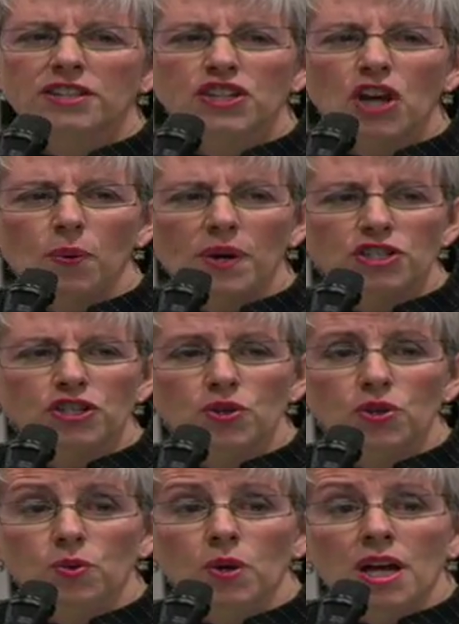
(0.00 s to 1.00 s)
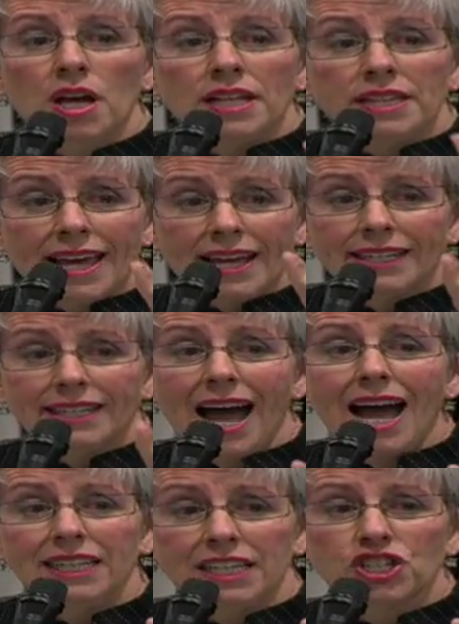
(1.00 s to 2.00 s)
go into
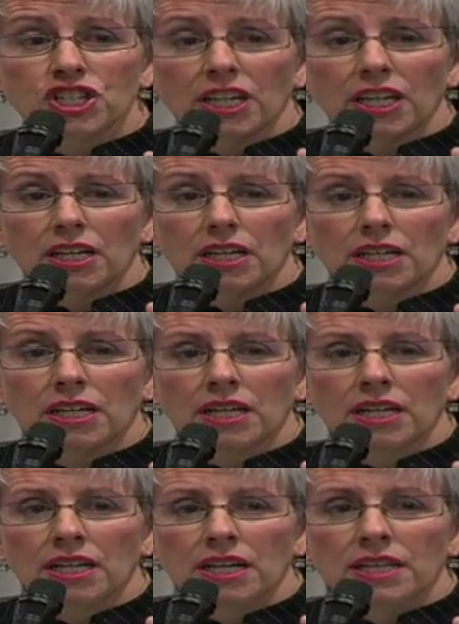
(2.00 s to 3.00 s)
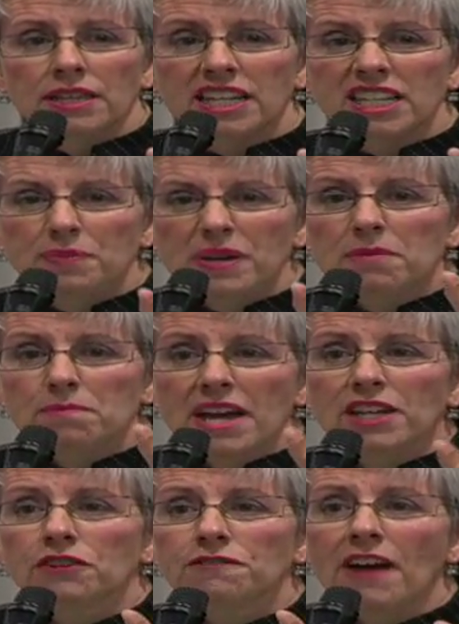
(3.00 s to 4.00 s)
technology that is being
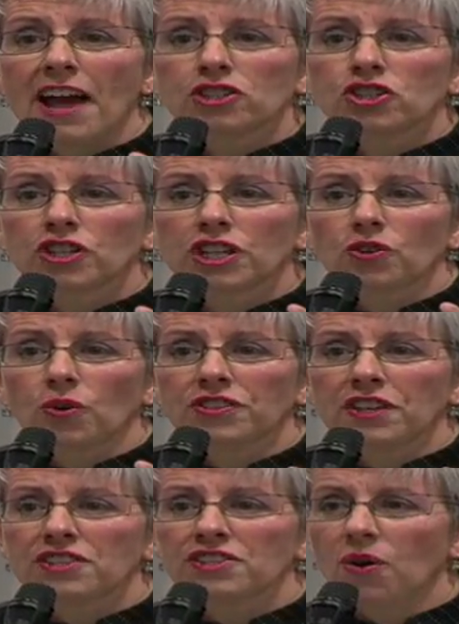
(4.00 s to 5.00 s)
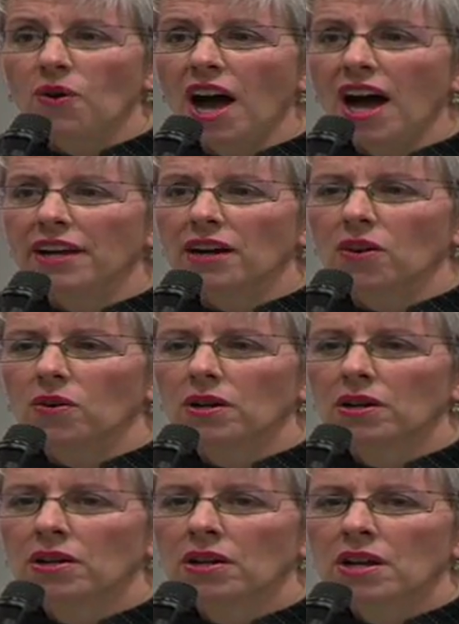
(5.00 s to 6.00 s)
manufactured in Northeast Ohio
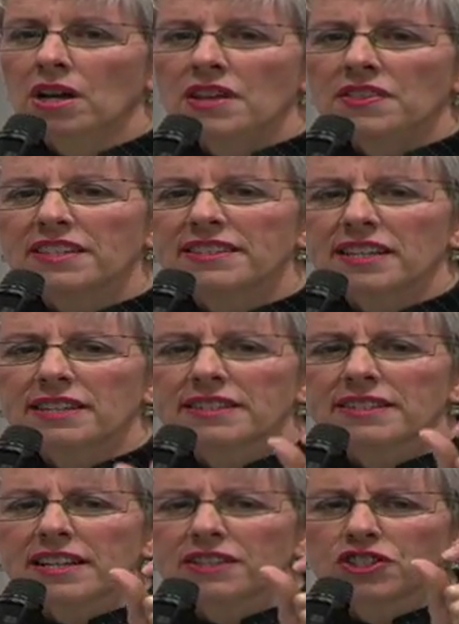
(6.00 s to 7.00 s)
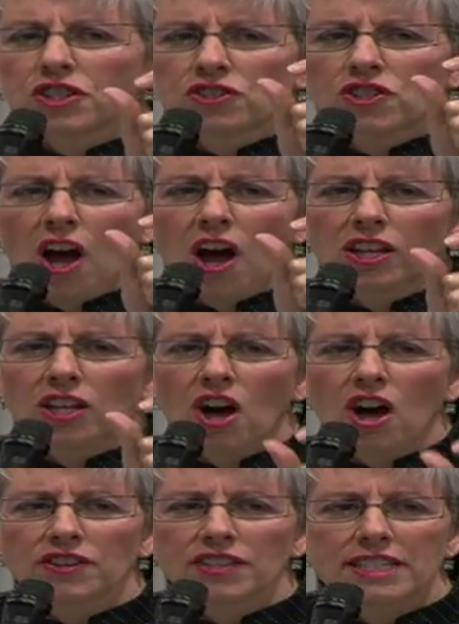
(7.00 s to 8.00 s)
that sends sensors all
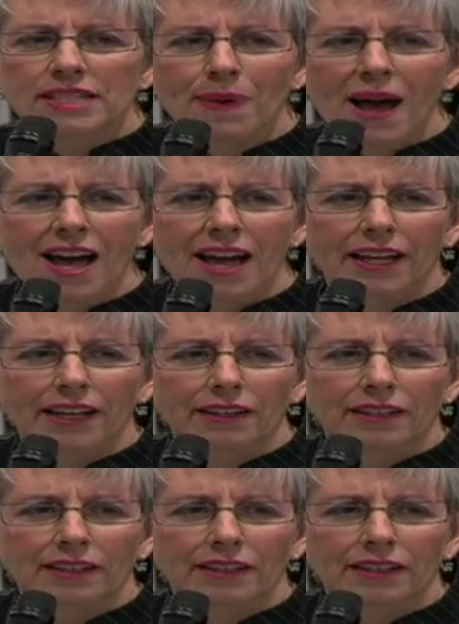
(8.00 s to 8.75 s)
along the spine